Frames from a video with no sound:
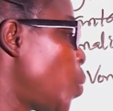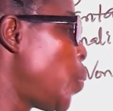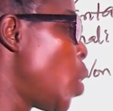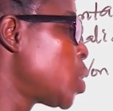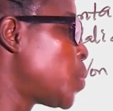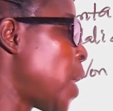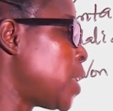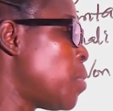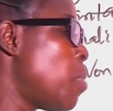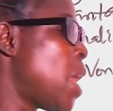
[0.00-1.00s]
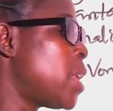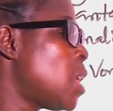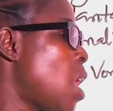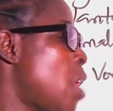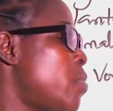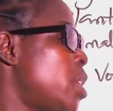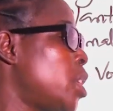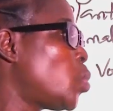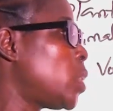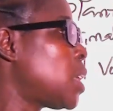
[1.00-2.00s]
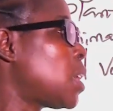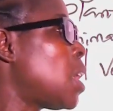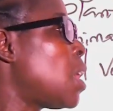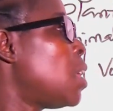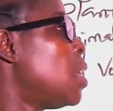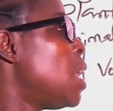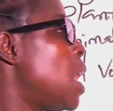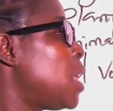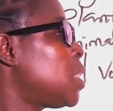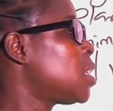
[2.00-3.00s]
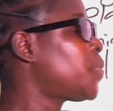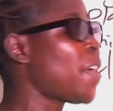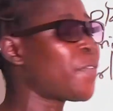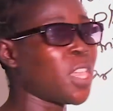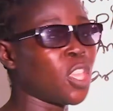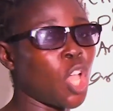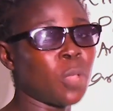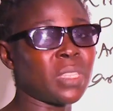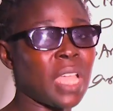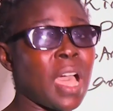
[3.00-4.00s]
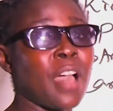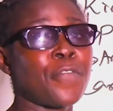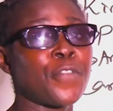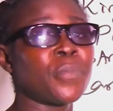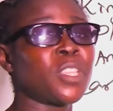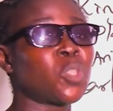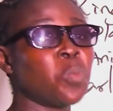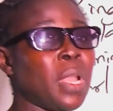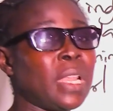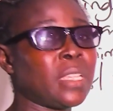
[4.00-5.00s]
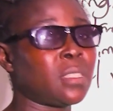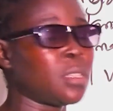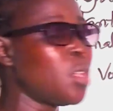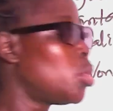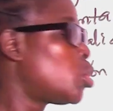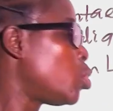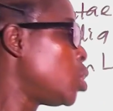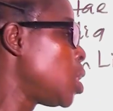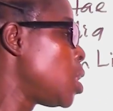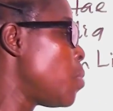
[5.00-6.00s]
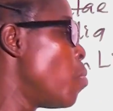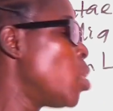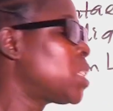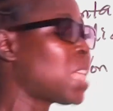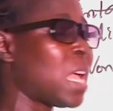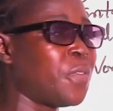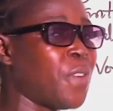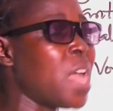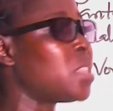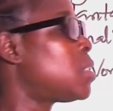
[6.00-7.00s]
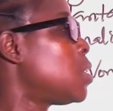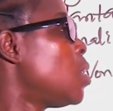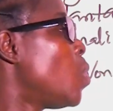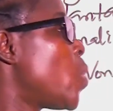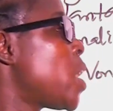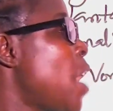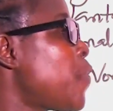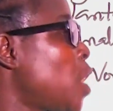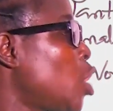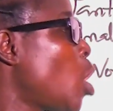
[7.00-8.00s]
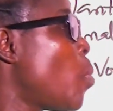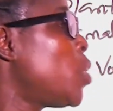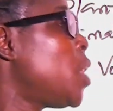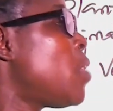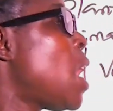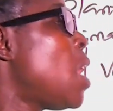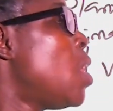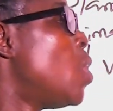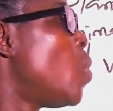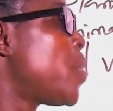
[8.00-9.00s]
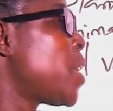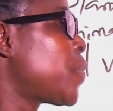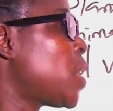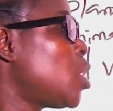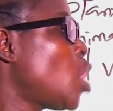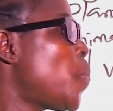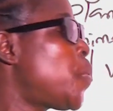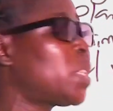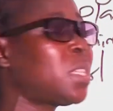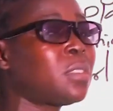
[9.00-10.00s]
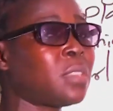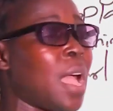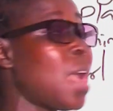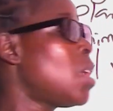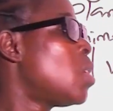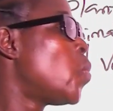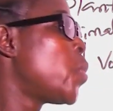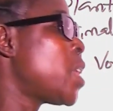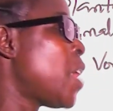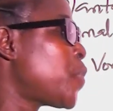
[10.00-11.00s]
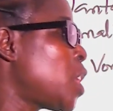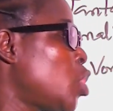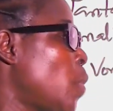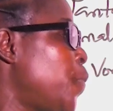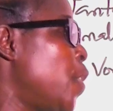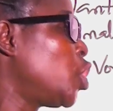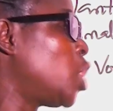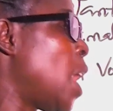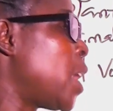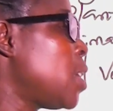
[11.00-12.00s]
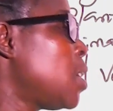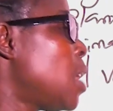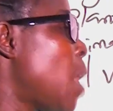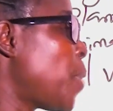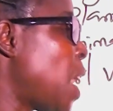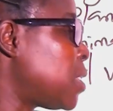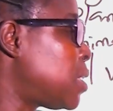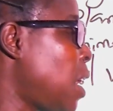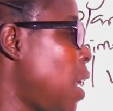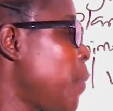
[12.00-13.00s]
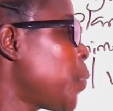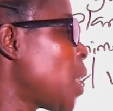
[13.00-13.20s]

proposed by the man R.H. Whitaker. And these 5 kingdoms are from the smallest to the most advanced. We have kingdom Monera, we have kingdom Protista, we have kingdom Fungi, Plantae,